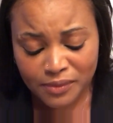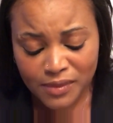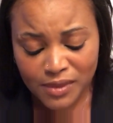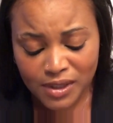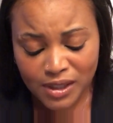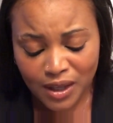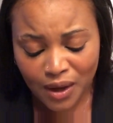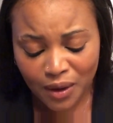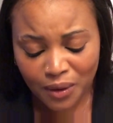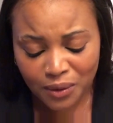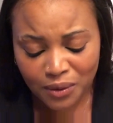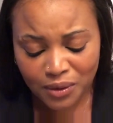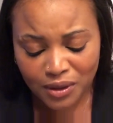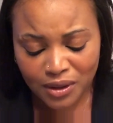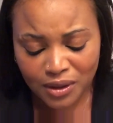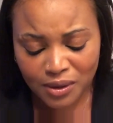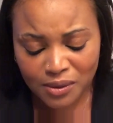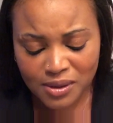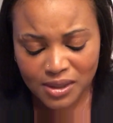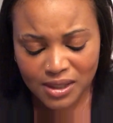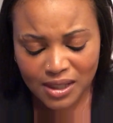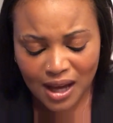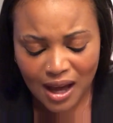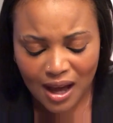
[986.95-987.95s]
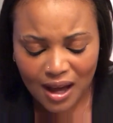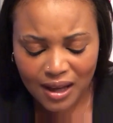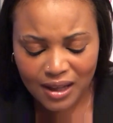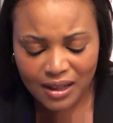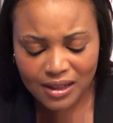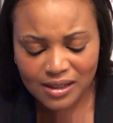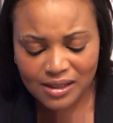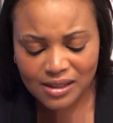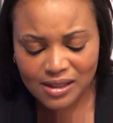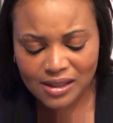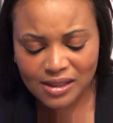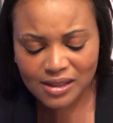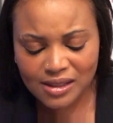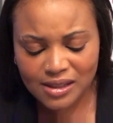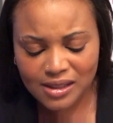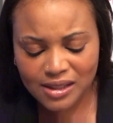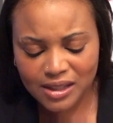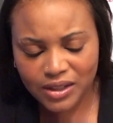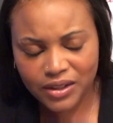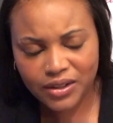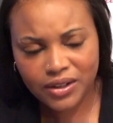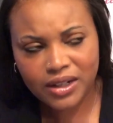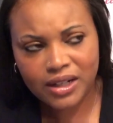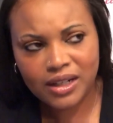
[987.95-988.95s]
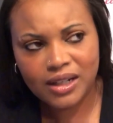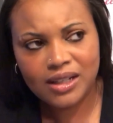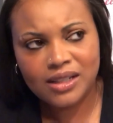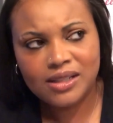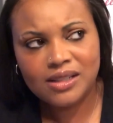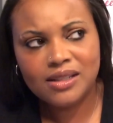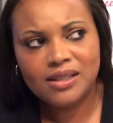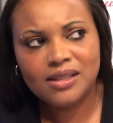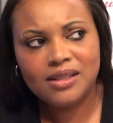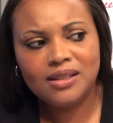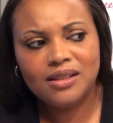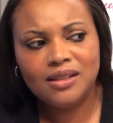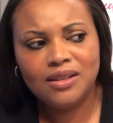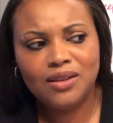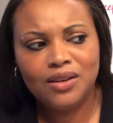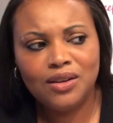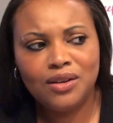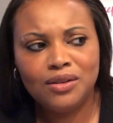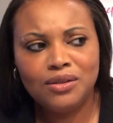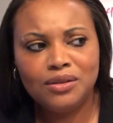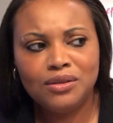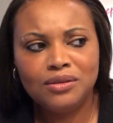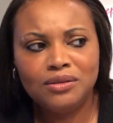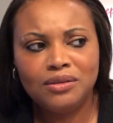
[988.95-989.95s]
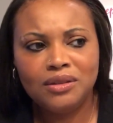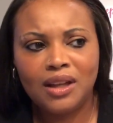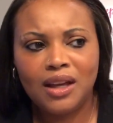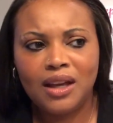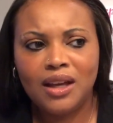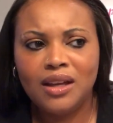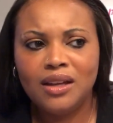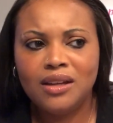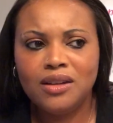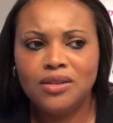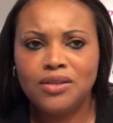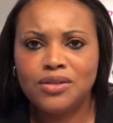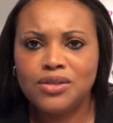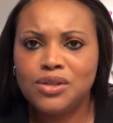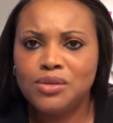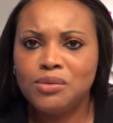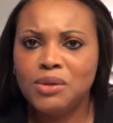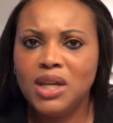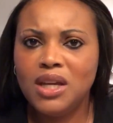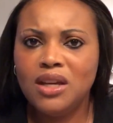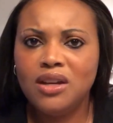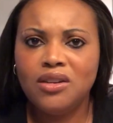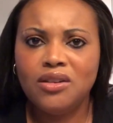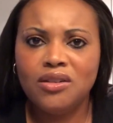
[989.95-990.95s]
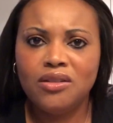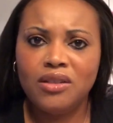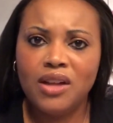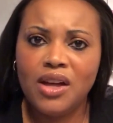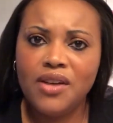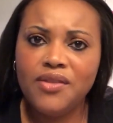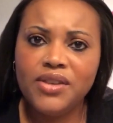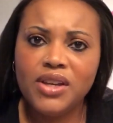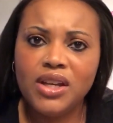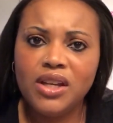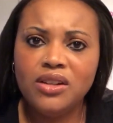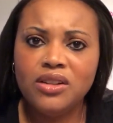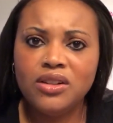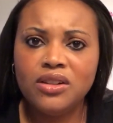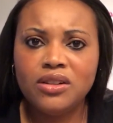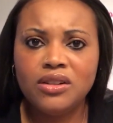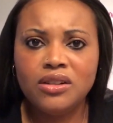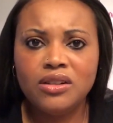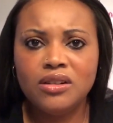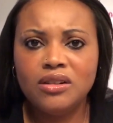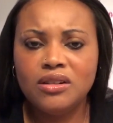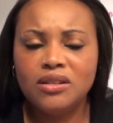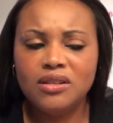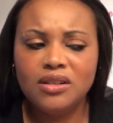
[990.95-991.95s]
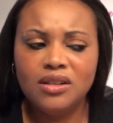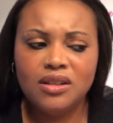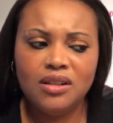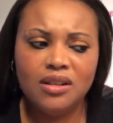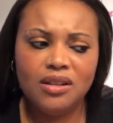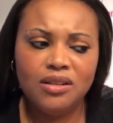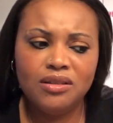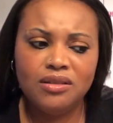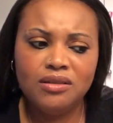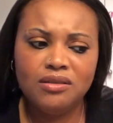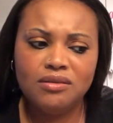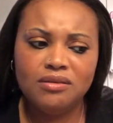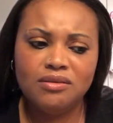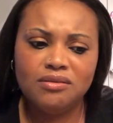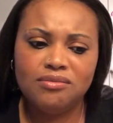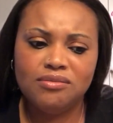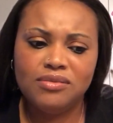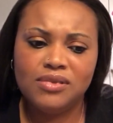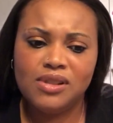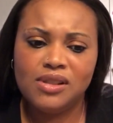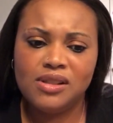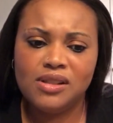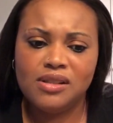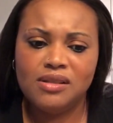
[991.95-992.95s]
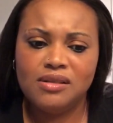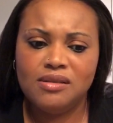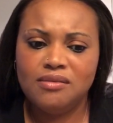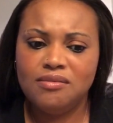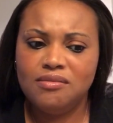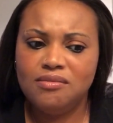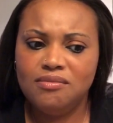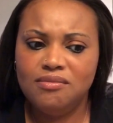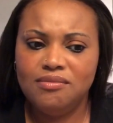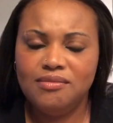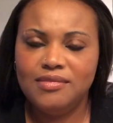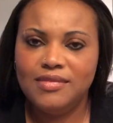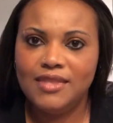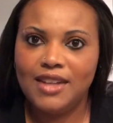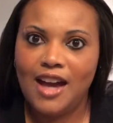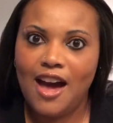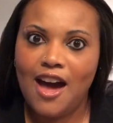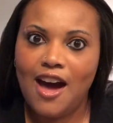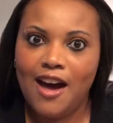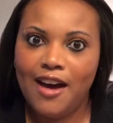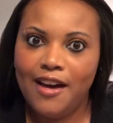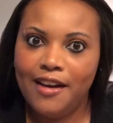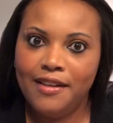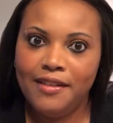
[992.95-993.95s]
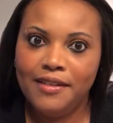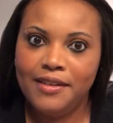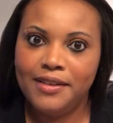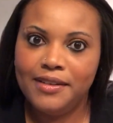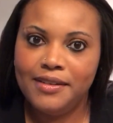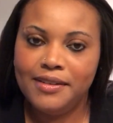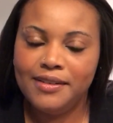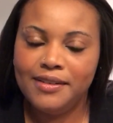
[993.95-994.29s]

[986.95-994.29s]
So, you know, it's kind, it's considerate. It's, you know, like you're sweet, you're loving, you're, you know, just kind.